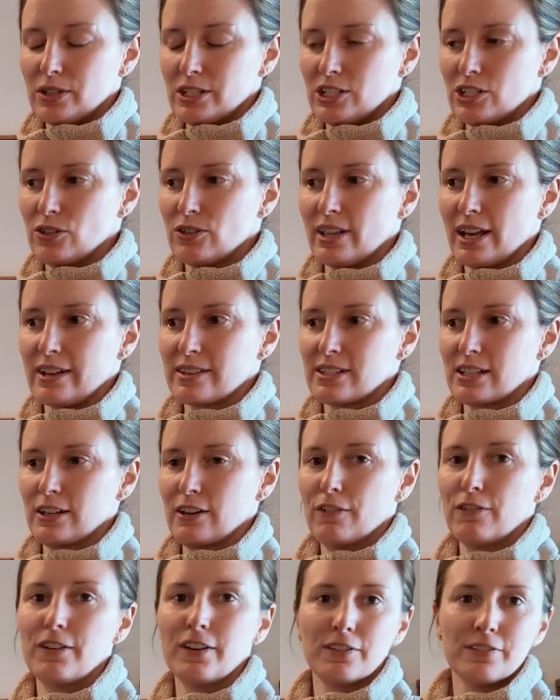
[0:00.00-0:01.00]
in
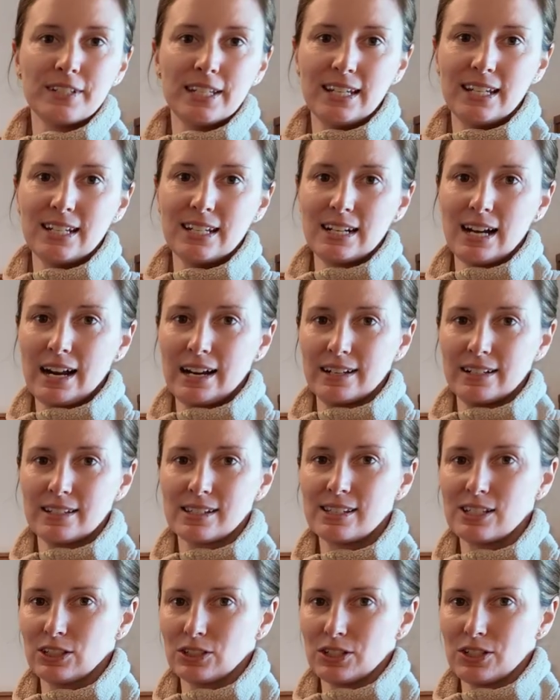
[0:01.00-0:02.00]
2015, I
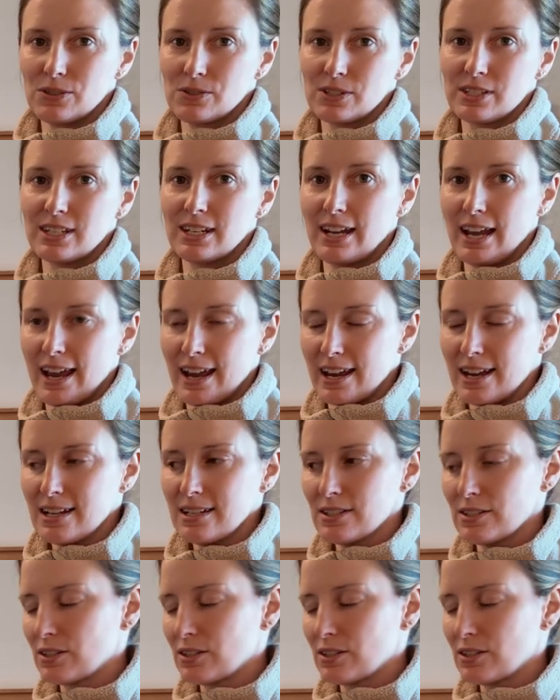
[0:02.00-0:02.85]
still use today.